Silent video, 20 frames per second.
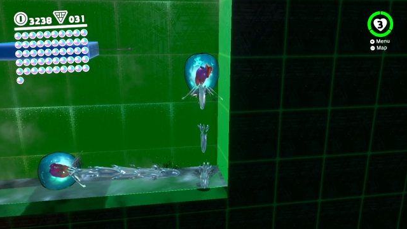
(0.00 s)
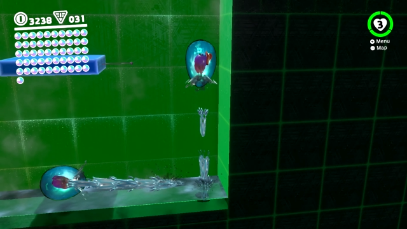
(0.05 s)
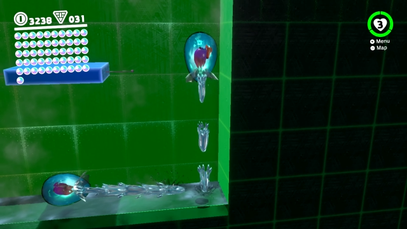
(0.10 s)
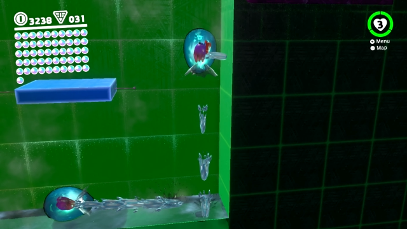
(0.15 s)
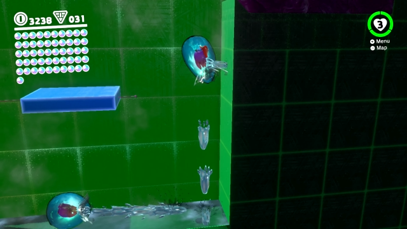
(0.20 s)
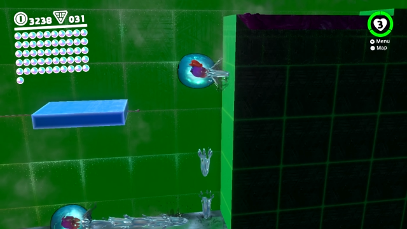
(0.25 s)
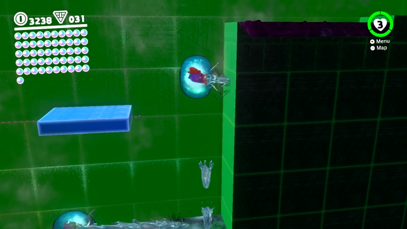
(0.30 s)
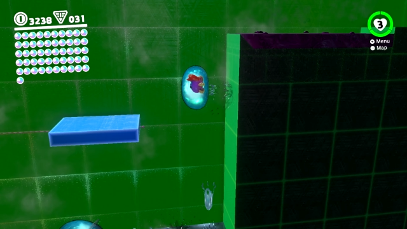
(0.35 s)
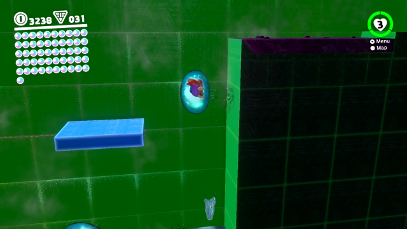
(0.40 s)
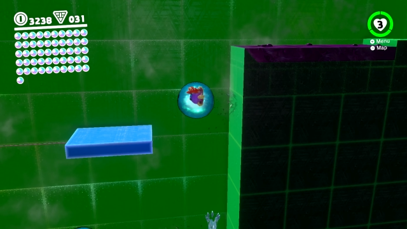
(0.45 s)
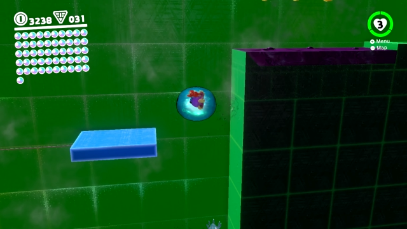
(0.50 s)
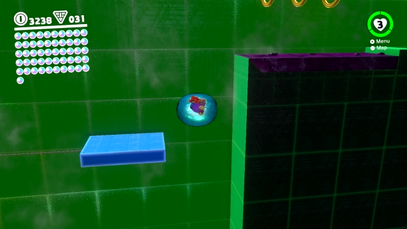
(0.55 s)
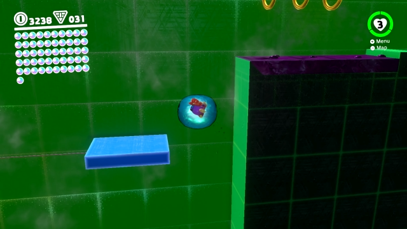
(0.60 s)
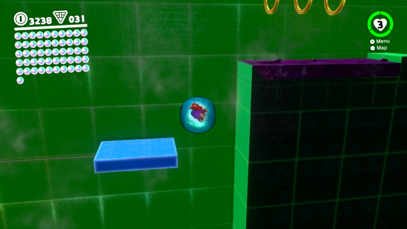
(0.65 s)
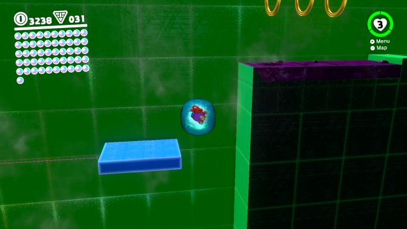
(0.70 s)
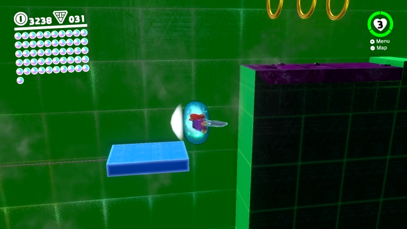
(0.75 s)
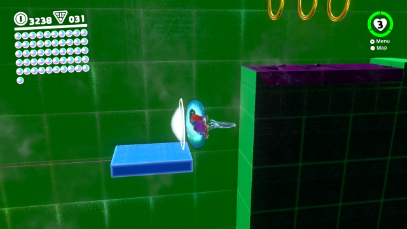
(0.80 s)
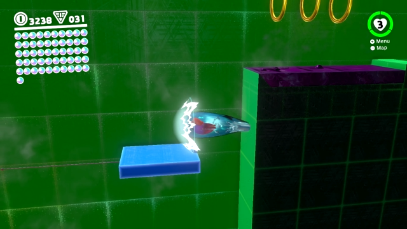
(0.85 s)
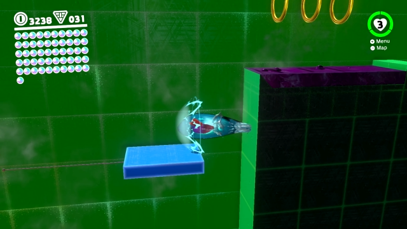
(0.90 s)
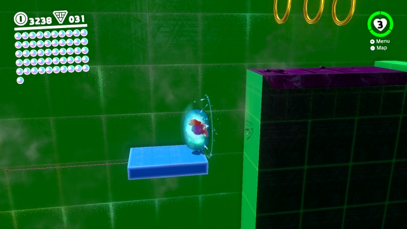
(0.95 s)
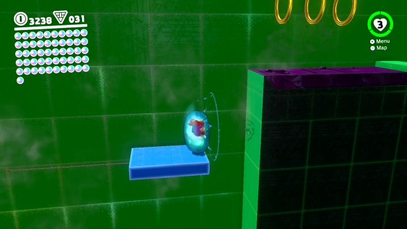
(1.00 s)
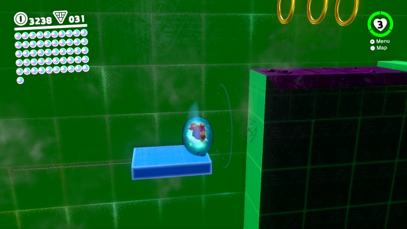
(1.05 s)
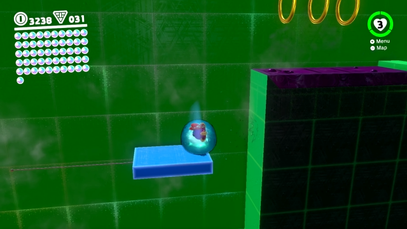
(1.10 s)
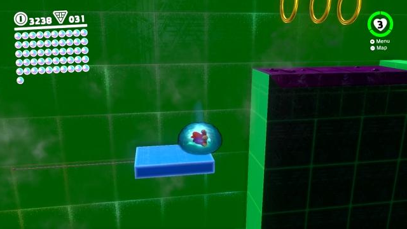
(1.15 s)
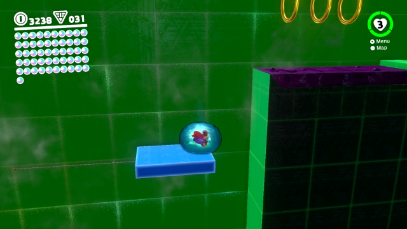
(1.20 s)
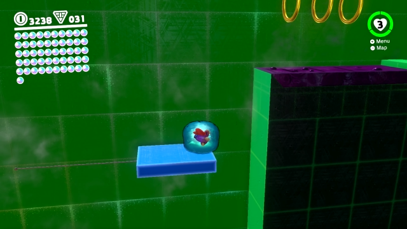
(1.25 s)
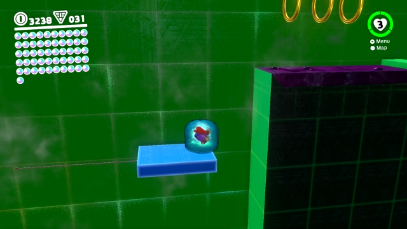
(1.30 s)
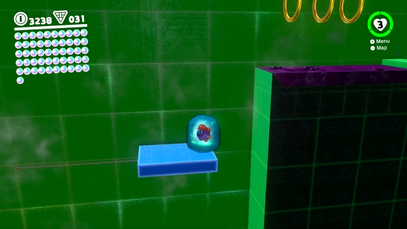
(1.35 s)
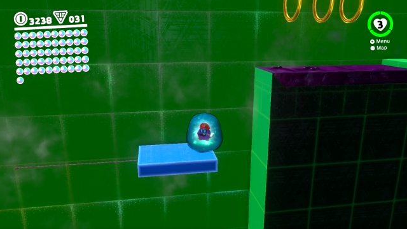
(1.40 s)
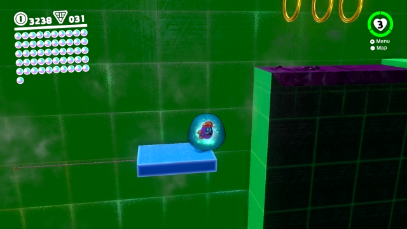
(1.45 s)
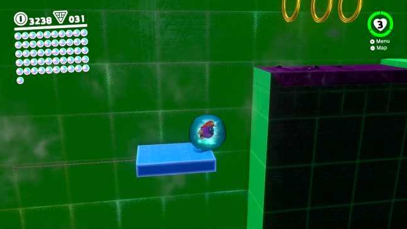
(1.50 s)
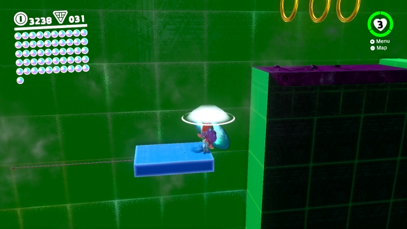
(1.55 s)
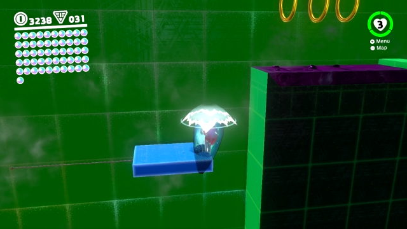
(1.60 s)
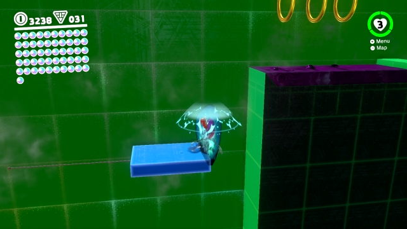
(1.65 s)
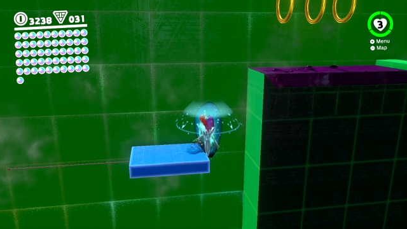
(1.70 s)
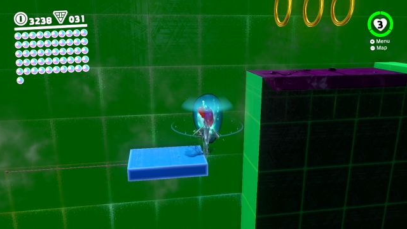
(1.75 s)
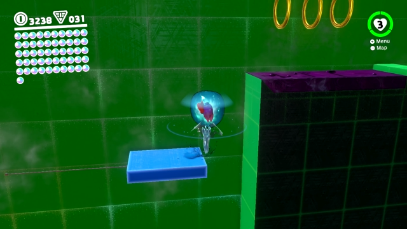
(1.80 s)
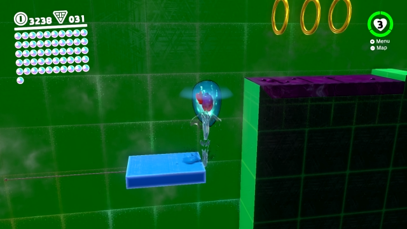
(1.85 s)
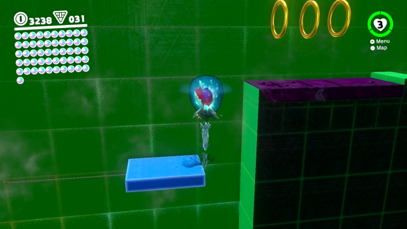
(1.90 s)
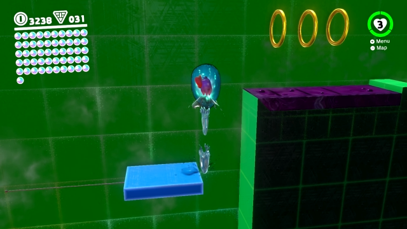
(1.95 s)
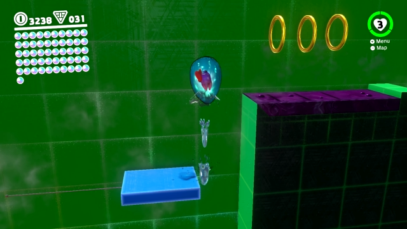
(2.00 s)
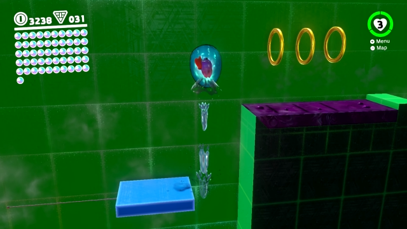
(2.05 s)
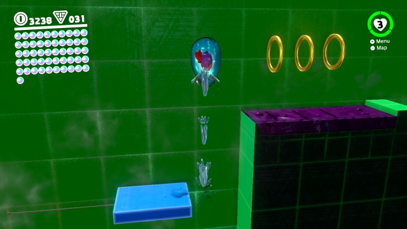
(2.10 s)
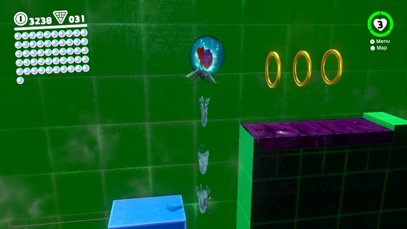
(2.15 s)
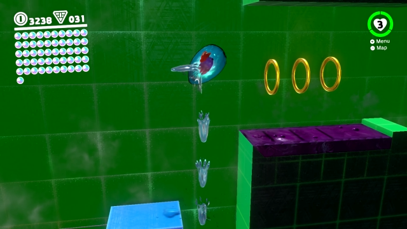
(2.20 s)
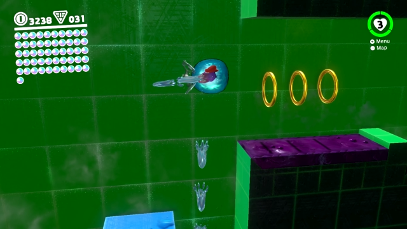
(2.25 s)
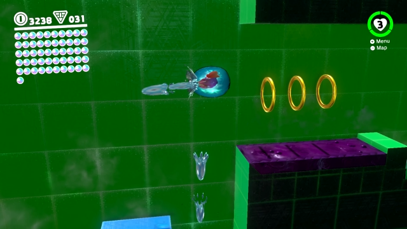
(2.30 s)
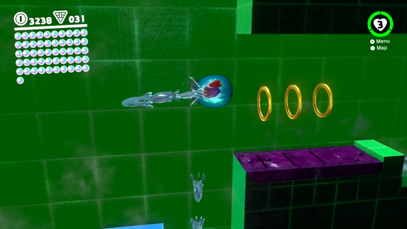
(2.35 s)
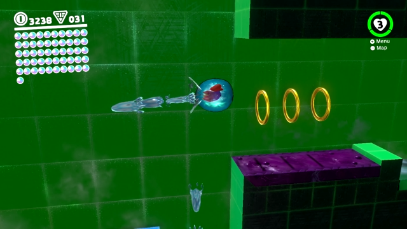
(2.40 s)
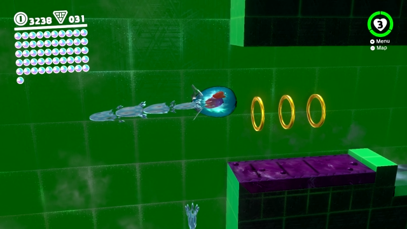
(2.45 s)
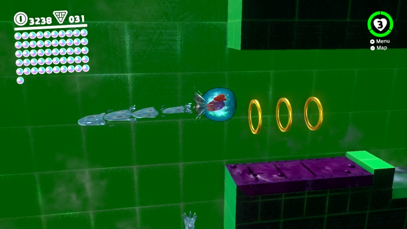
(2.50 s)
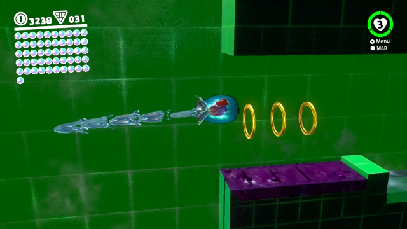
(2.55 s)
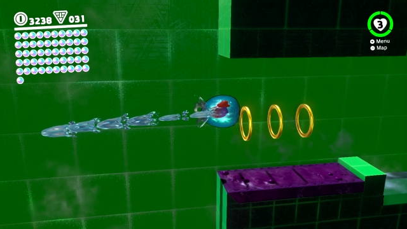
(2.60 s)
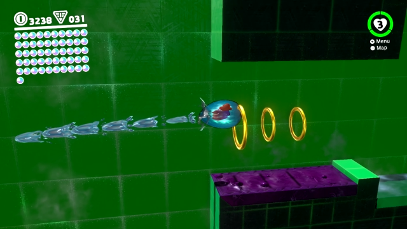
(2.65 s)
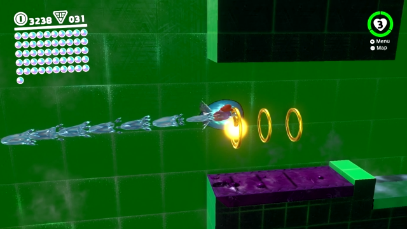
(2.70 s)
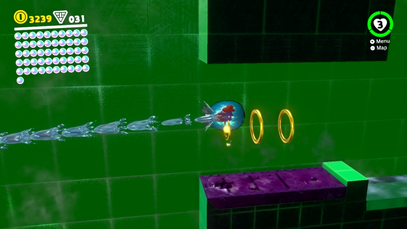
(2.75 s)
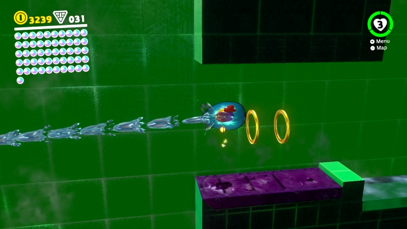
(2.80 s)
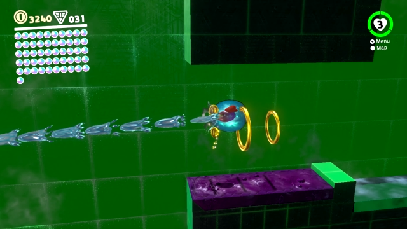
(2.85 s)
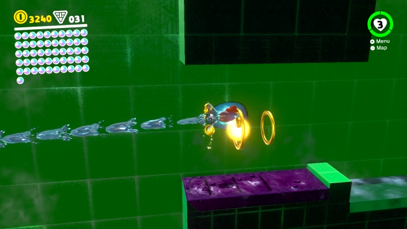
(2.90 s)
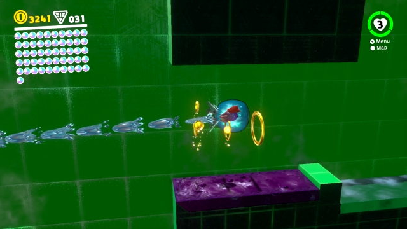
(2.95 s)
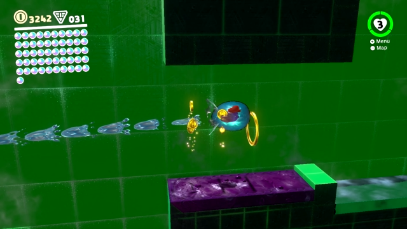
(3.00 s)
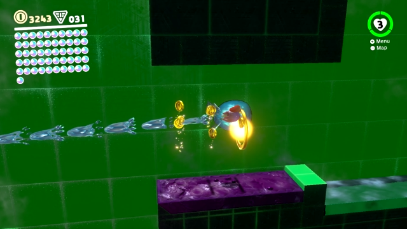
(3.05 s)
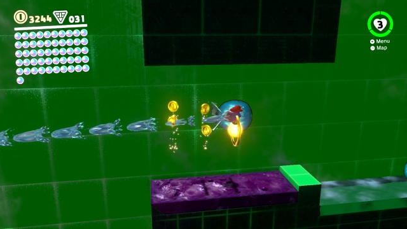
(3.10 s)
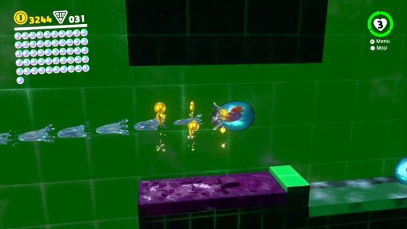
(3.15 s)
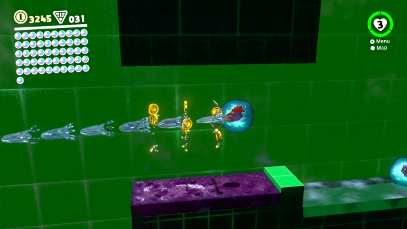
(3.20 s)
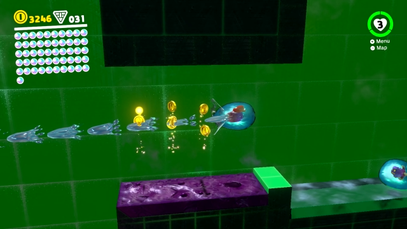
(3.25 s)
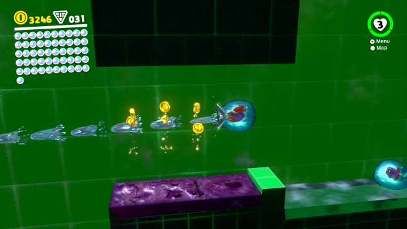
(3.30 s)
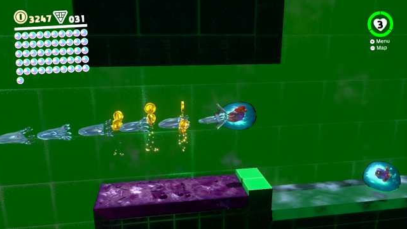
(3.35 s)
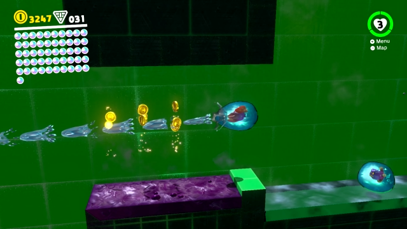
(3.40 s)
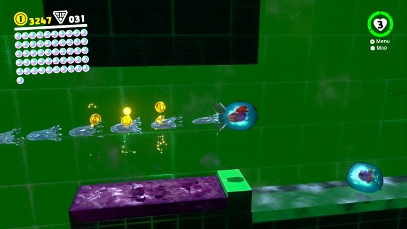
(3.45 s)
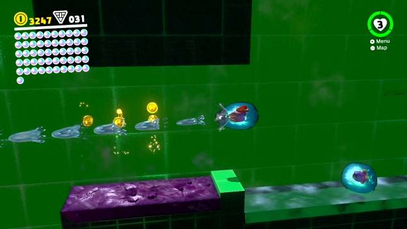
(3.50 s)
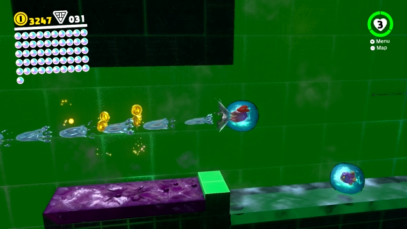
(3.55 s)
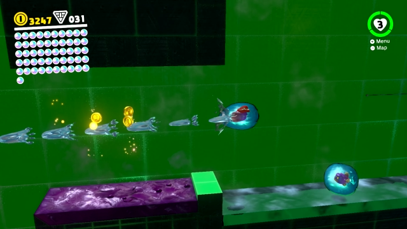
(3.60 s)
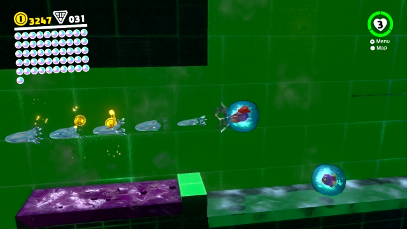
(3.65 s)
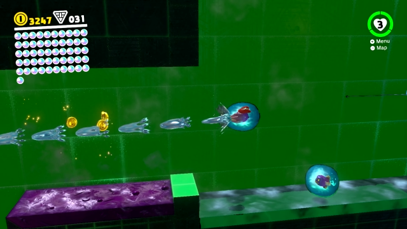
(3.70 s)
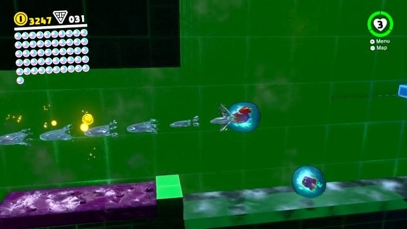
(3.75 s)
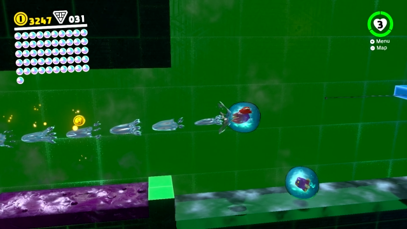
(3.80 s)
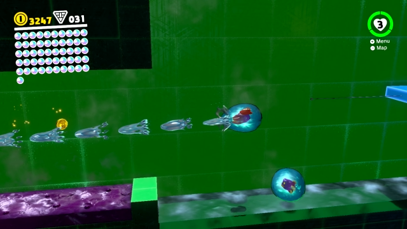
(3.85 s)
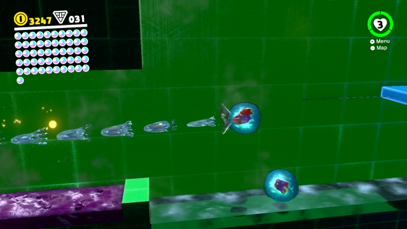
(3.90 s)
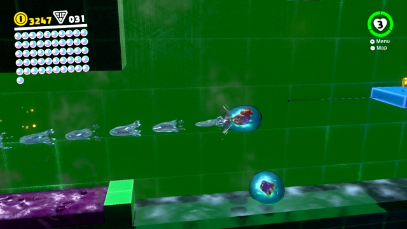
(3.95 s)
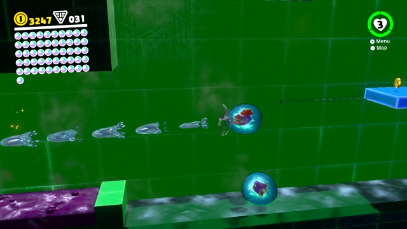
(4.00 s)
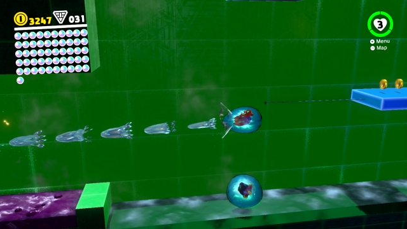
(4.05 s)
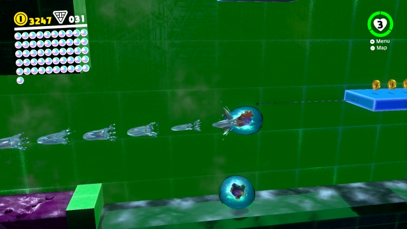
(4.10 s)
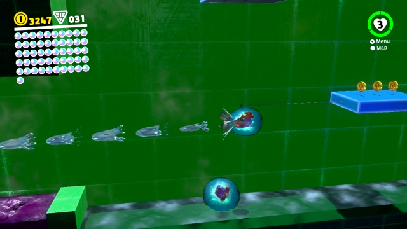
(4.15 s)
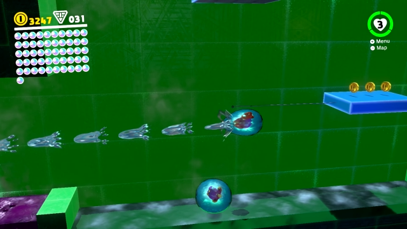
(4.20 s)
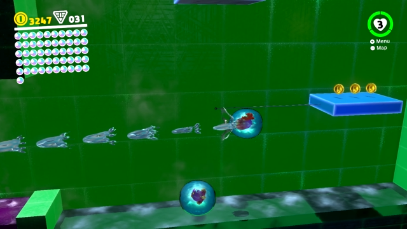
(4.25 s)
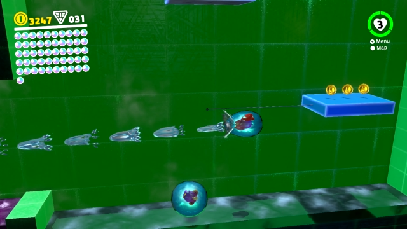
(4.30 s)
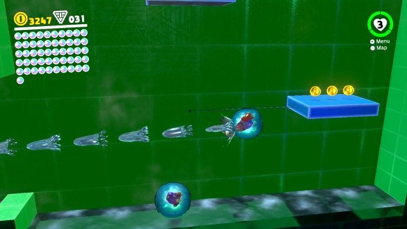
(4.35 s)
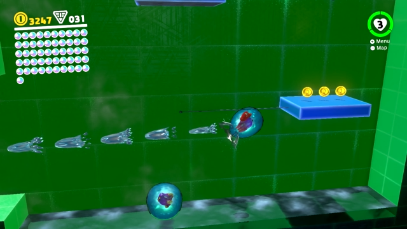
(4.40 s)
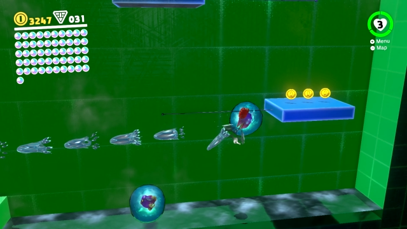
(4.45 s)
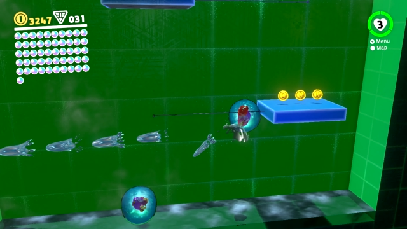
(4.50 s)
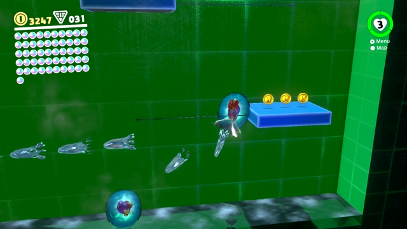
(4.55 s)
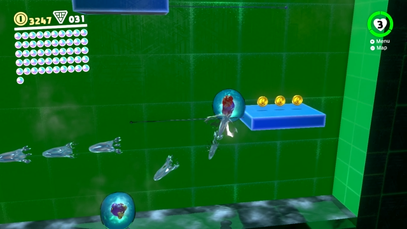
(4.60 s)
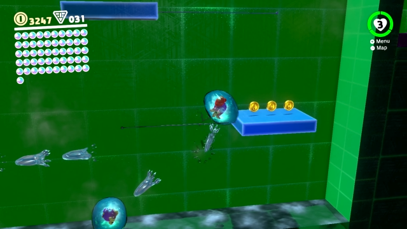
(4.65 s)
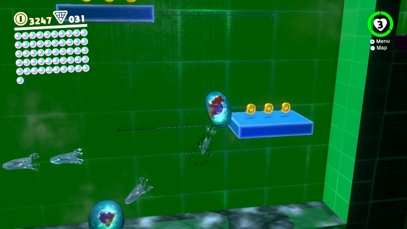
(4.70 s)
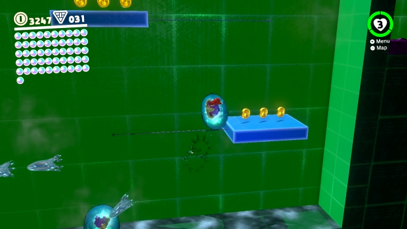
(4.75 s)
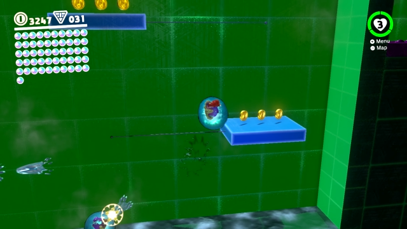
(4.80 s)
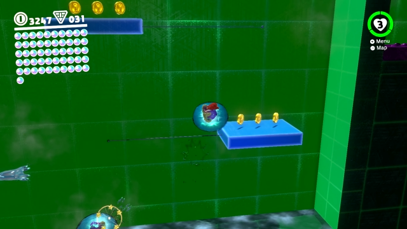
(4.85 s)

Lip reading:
No face is visible, so there are no lips to read.